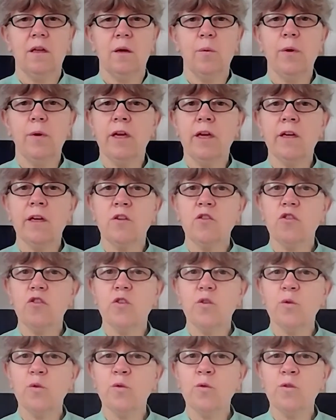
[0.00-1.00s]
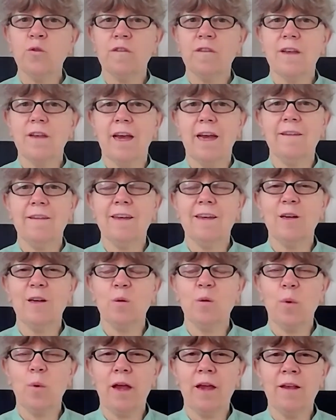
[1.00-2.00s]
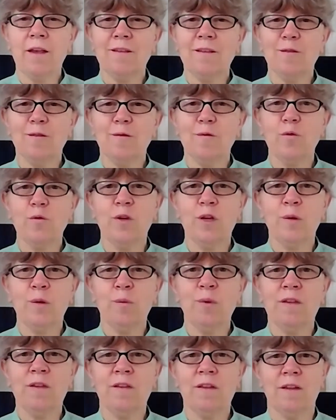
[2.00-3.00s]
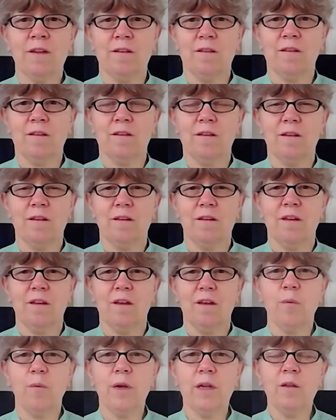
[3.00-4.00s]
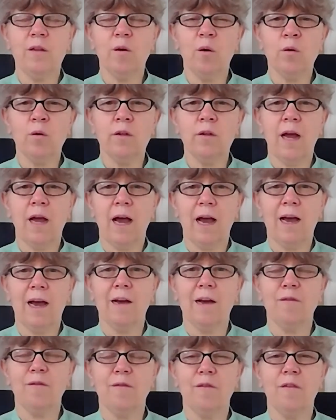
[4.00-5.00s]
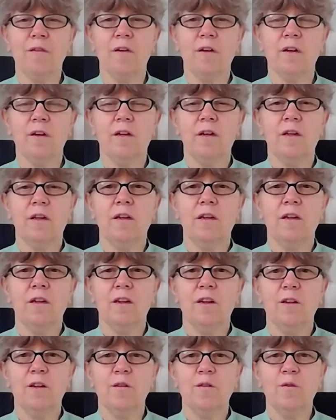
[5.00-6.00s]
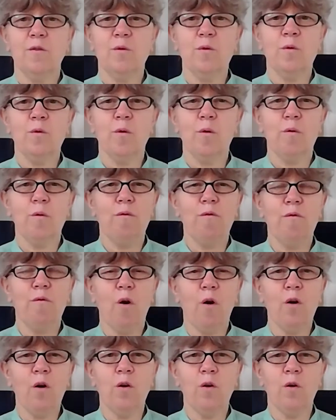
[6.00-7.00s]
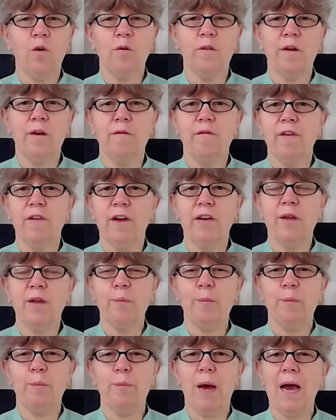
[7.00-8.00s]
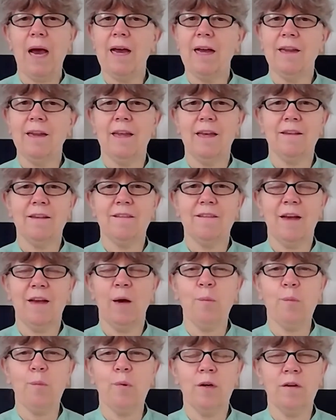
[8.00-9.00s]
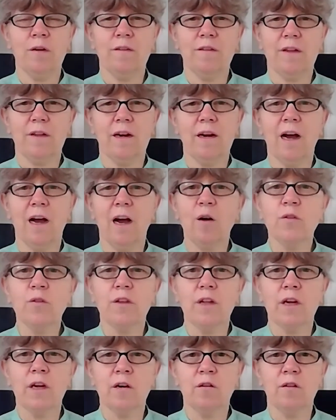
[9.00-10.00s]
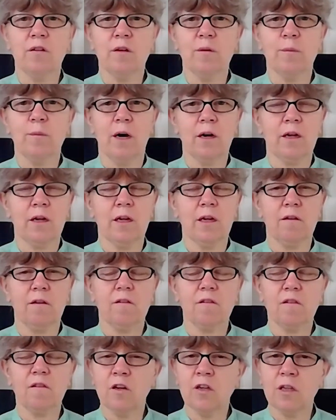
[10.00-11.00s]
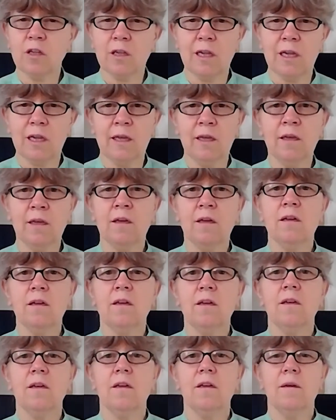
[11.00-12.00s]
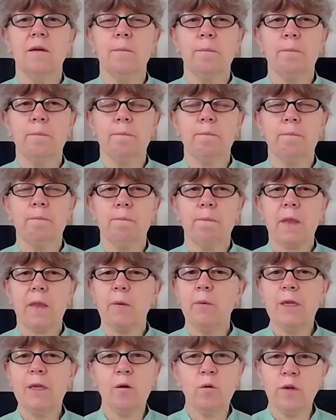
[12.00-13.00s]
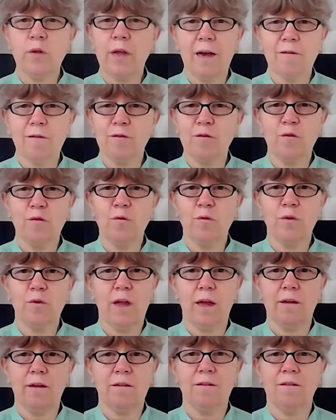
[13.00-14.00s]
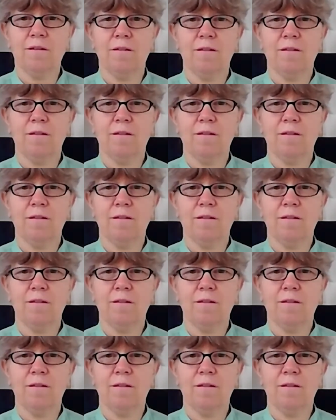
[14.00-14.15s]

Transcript: We can choose ethical ways of doing business. We don't have to follow the very bad examples that are out there on the market. Certainly, we don't have to do that.